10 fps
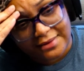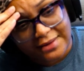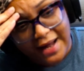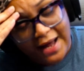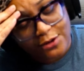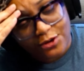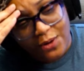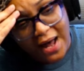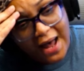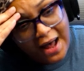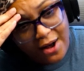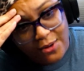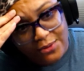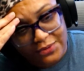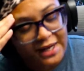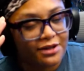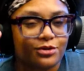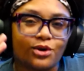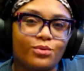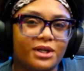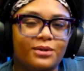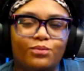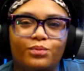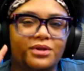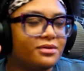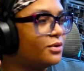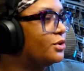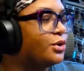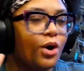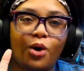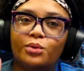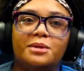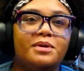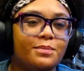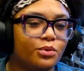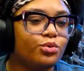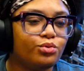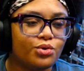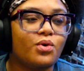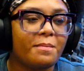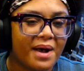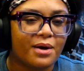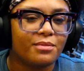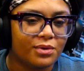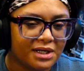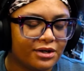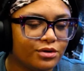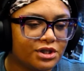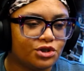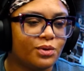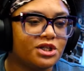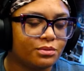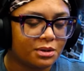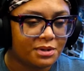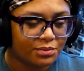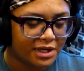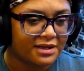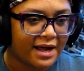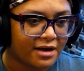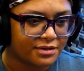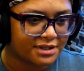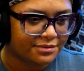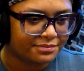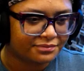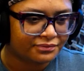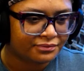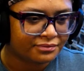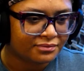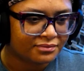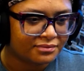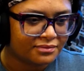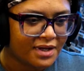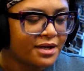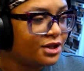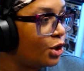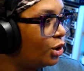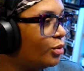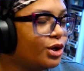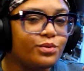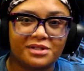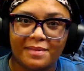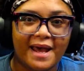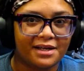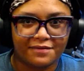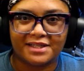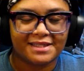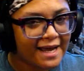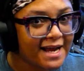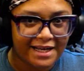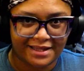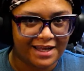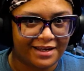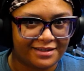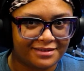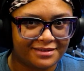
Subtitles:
I don't know how. Like, there's only people who knew about Marina, her situation, were the people in the house. The only one who was mad enough to say anything